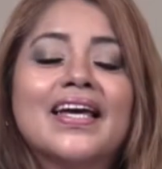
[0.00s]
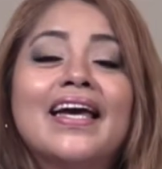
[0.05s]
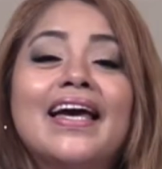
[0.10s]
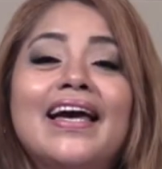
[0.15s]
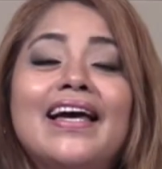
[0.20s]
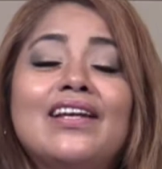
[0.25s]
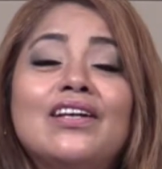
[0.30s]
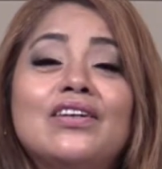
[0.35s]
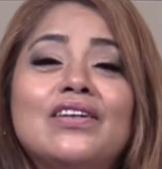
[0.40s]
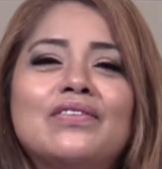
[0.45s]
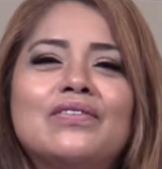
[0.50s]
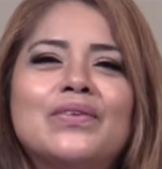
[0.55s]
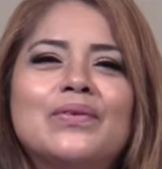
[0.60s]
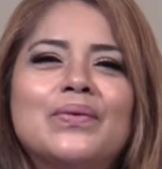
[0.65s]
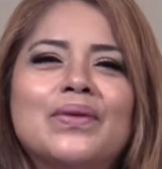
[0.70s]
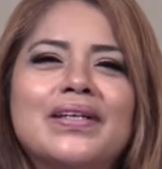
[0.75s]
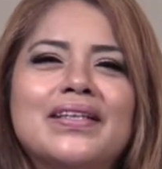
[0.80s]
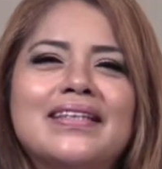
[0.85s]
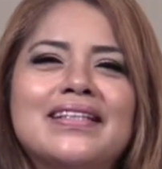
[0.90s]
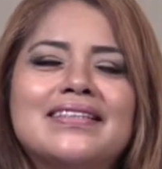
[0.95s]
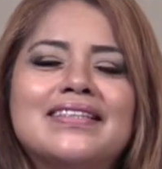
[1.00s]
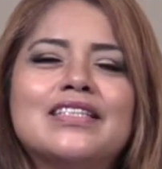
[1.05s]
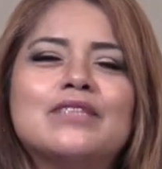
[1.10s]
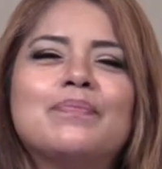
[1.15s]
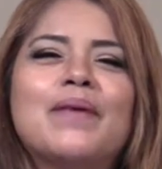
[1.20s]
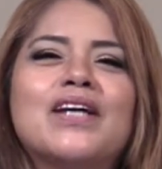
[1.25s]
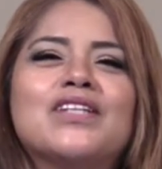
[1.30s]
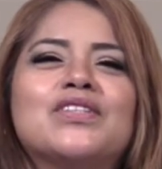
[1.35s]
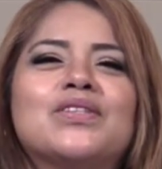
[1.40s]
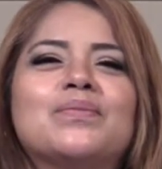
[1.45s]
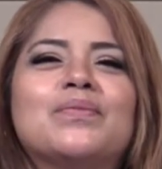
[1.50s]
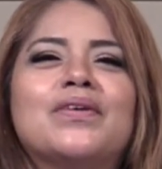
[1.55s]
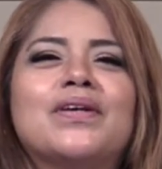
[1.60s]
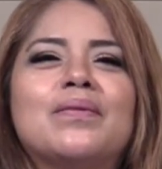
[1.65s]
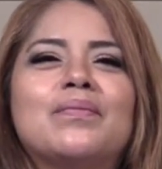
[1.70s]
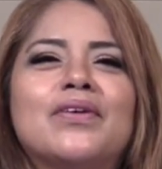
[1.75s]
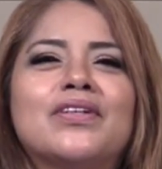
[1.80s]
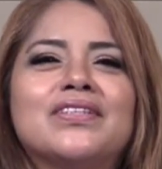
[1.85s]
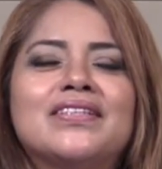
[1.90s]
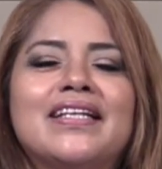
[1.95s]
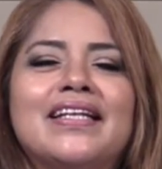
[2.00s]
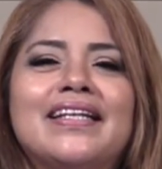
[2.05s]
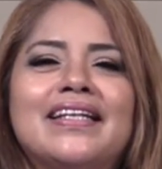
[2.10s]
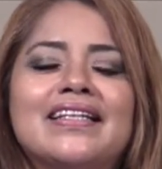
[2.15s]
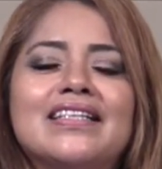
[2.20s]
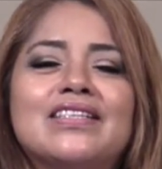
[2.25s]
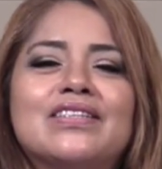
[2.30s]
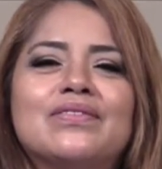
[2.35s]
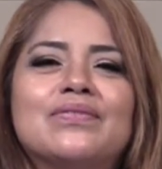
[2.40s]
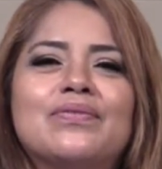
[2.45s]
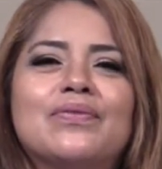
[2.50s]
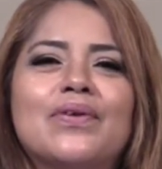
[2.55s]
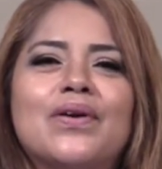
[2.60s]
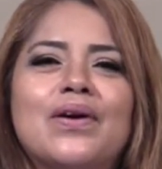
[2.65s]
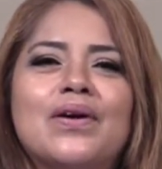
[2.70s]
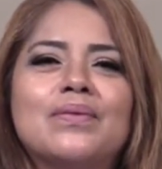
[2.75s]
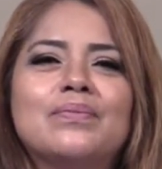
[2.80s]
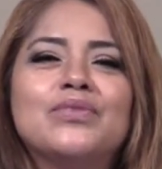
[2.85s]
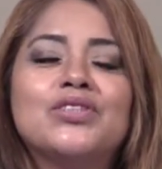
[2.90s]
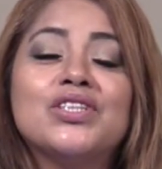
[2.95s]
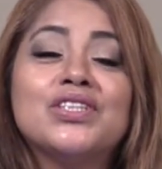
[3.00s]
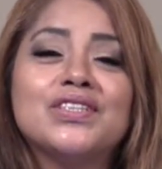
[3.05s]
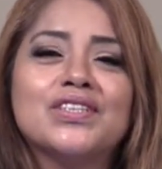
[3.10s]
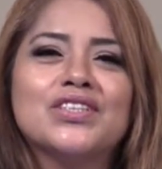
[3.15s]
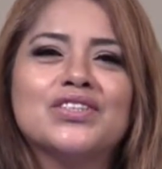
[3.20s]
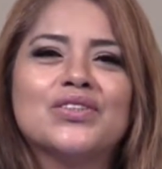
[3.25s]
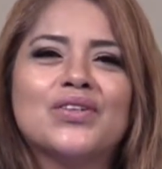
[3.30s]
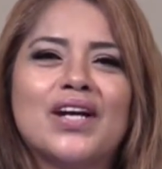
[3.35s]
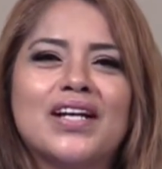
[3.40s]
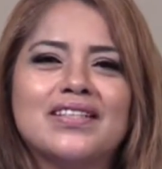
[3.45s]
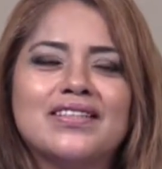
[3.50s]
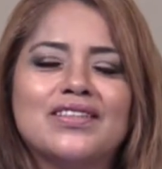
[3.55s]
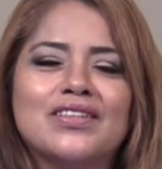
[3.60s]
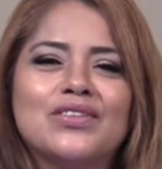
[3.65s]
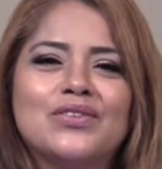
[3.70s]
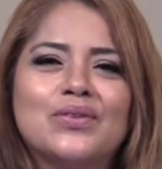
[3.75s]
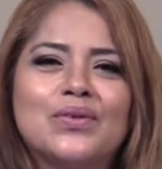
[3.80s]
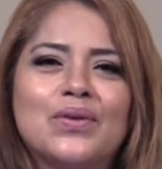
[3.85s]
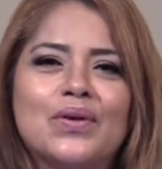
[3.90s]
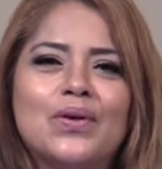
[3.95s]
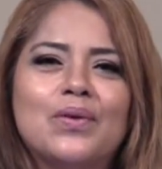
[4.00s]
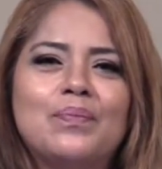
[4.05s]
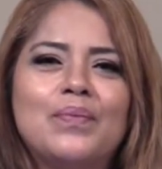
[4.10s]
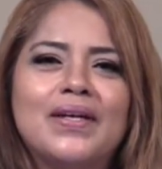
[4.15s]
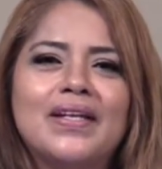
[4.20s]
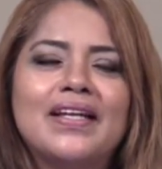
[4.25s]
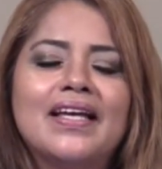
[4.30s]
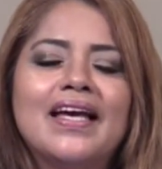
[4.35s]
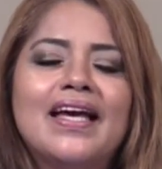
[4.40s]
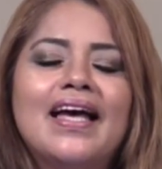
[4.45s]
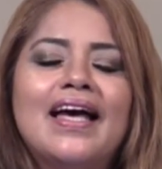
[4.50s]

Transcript: Hello, everyone. This is Pastor María Martinez from Jesus Christ, the Door Open.